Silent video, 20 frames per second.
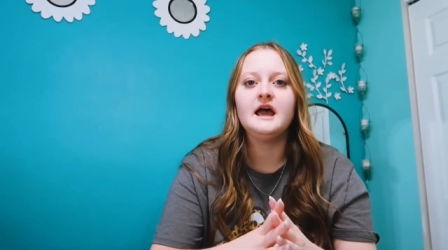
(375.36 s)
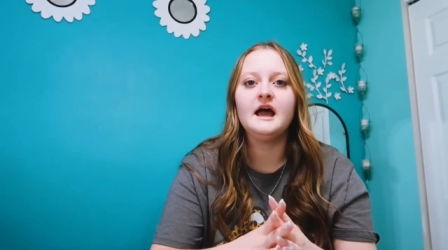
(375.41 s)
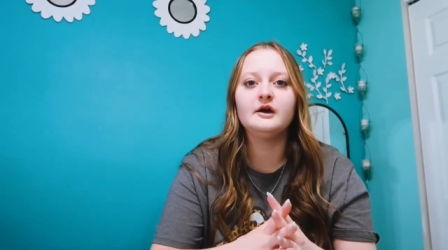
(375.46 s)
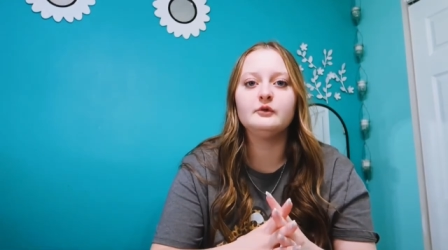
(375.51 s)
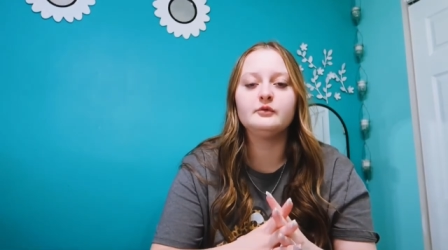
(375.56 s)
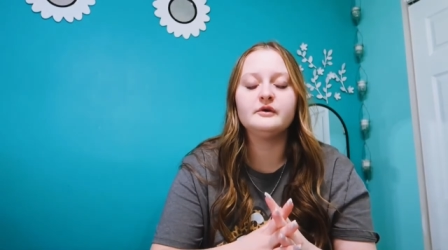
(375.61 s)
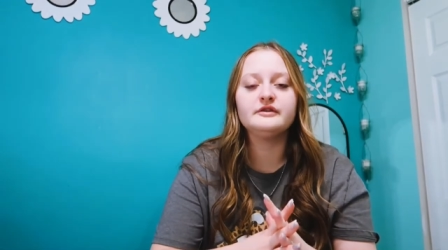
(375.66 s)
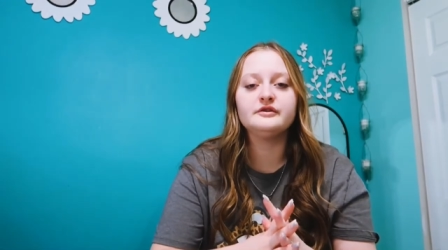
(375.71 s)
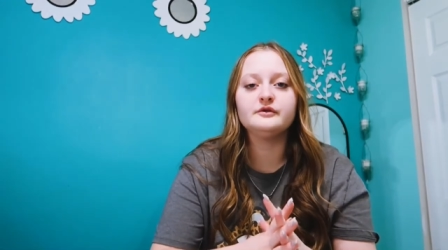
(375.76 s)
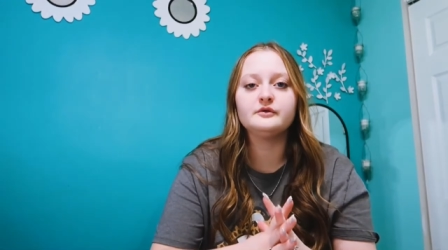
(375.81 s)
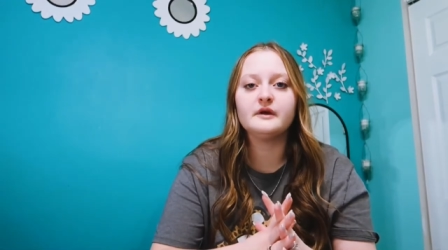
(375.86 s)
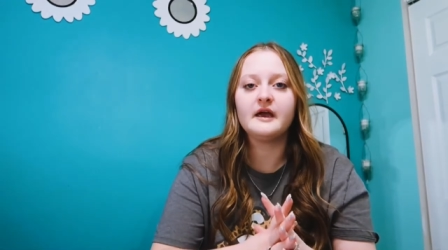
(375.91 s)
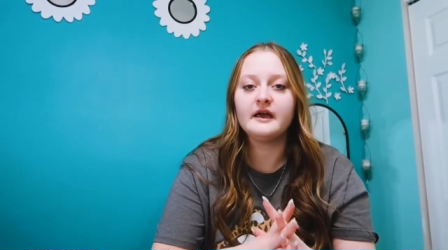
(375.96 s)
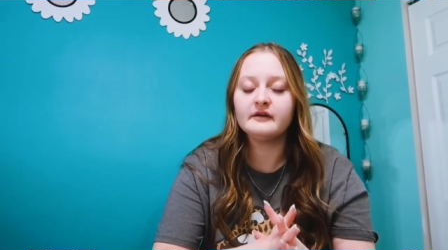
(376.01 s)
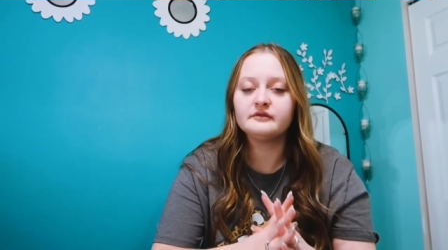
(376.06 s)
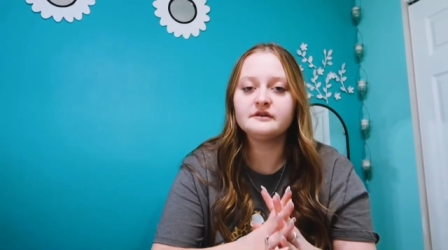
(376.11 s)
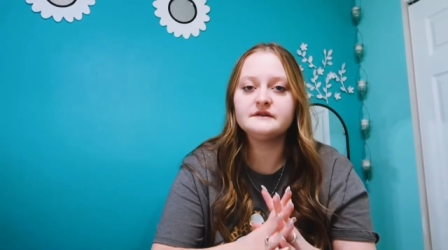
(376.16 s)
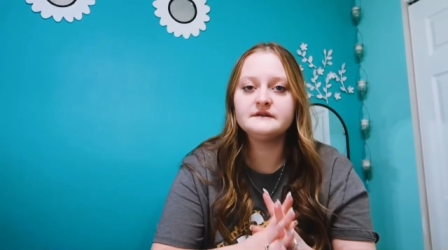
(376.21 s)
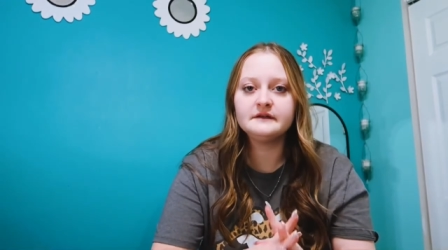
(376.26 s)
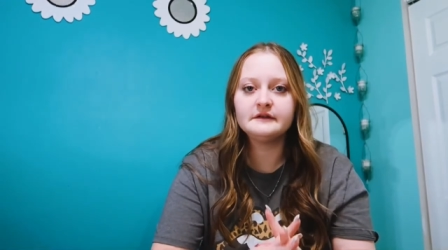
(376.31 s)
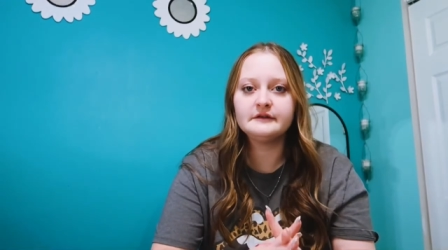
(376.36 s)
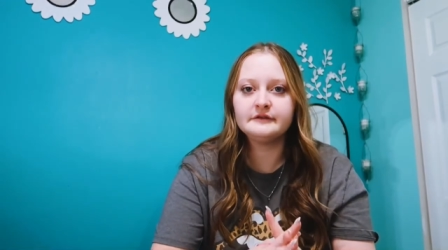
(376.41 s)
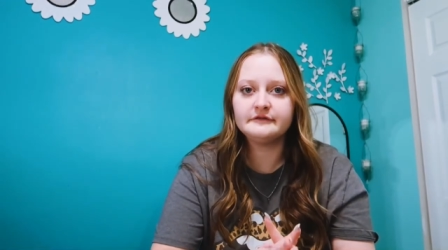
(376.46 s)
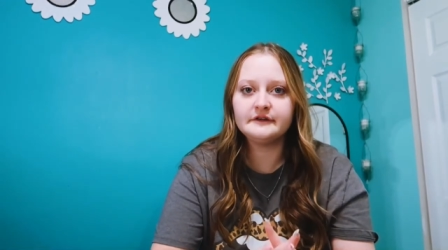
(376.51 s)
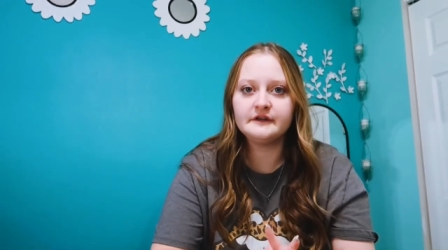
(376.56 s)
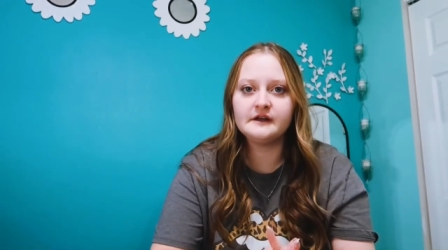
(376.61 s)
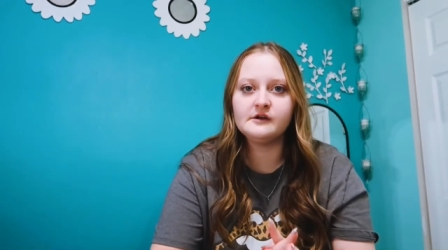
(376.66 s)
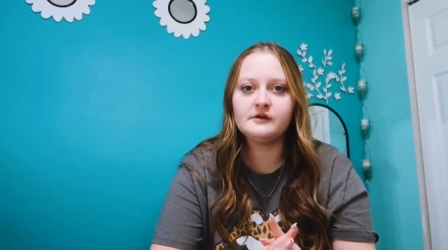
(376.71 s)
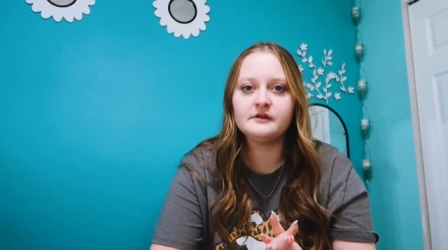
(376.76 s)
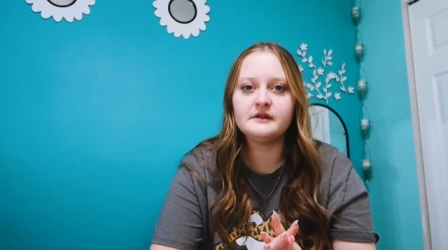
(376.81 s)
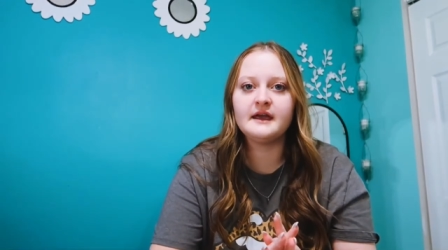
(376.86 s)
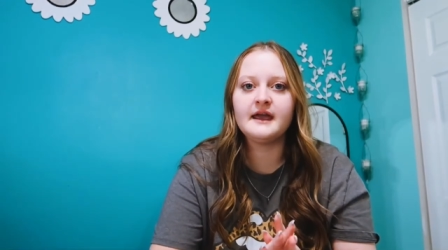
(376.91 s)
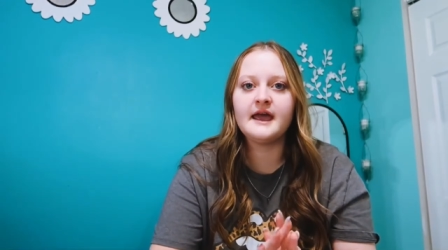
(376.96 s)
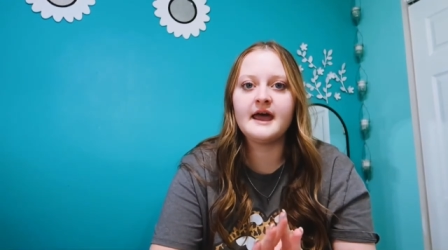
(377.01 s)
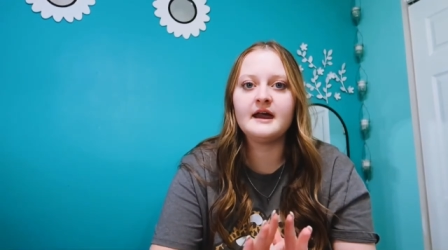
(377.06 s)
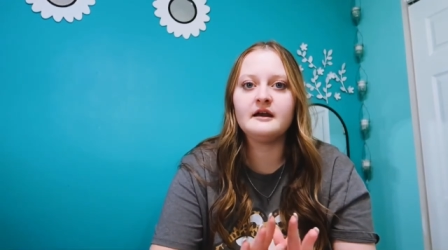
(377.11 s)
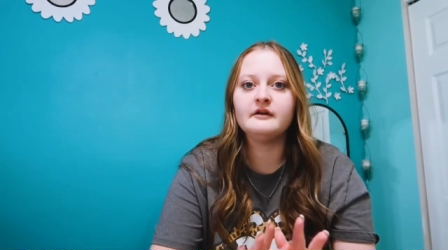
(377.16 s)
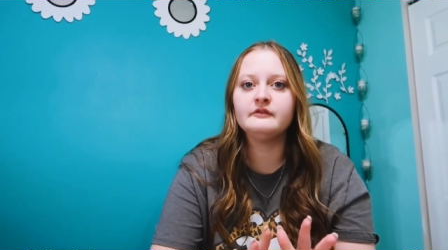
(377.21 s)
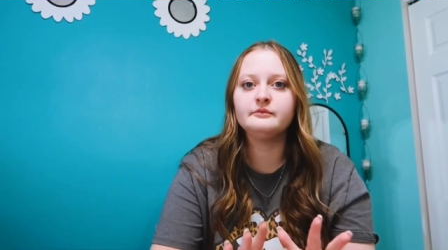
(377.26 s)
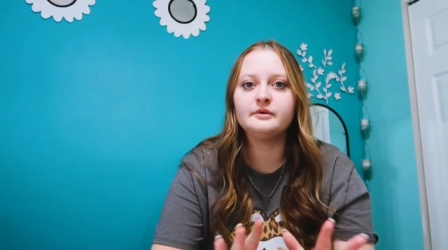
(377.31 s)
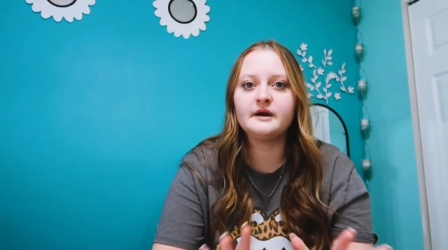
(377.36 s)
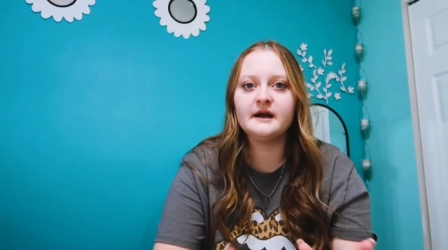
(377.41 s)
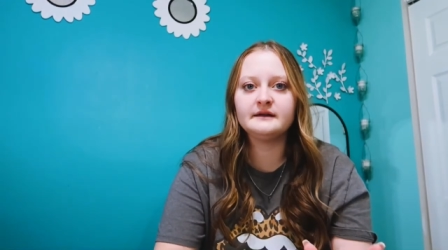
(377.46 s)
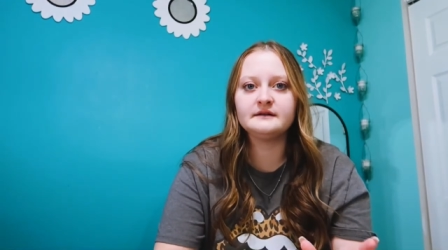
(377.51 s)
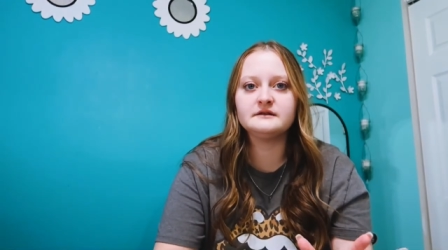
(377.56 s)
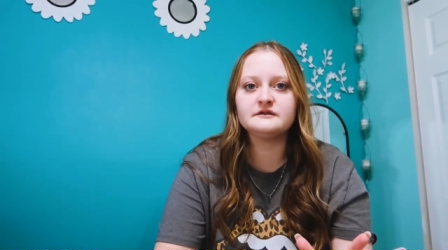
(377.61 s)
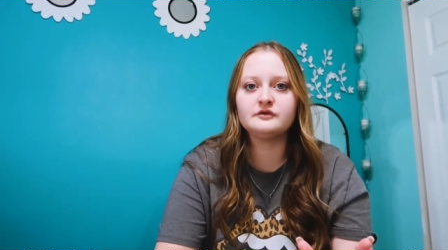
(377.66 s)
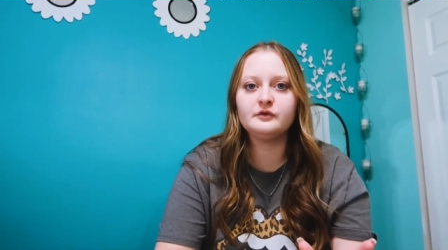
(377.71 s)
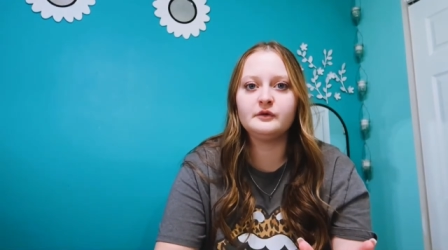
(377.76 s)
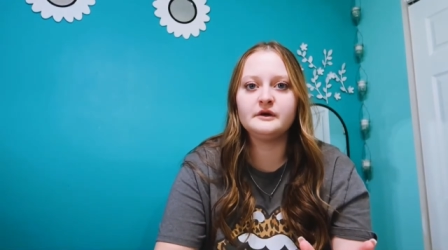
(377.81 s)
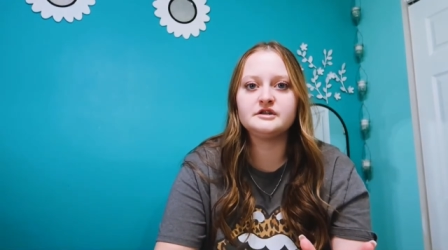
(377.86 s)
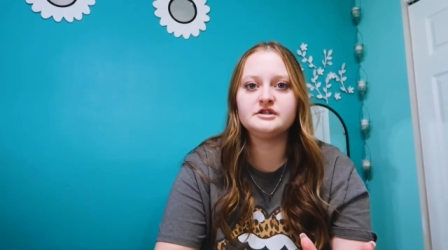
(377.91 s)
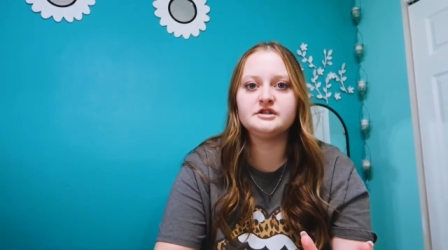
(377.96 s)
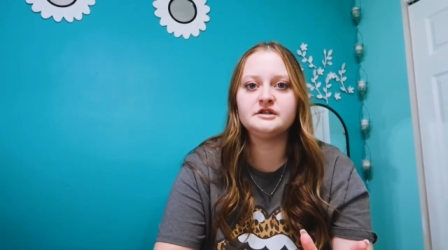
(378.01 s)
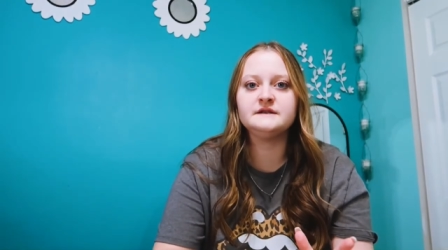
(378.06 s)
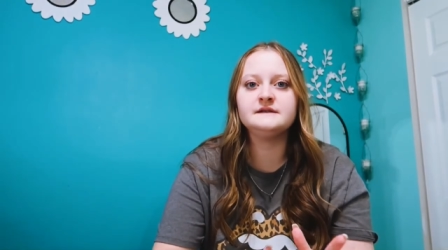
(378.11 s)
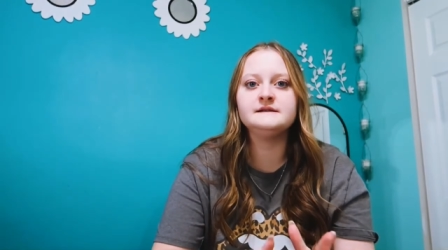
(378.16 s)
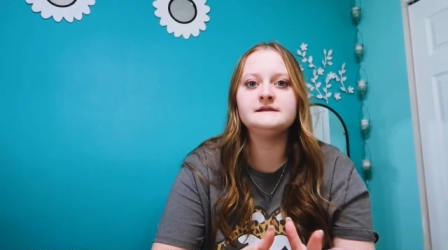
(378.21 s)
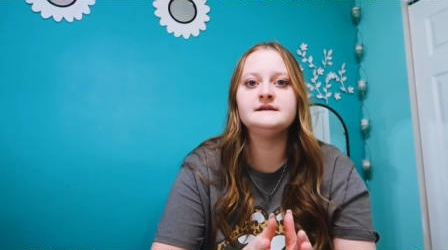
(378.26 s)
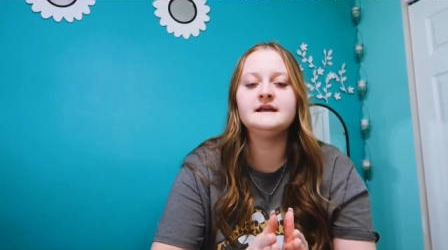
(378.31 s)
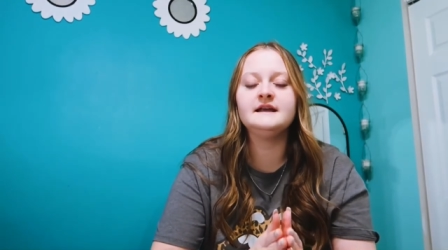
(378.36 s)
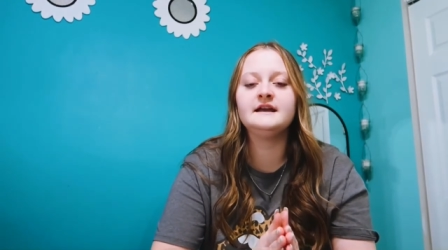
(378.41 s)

I went through every single video they had of practice questions,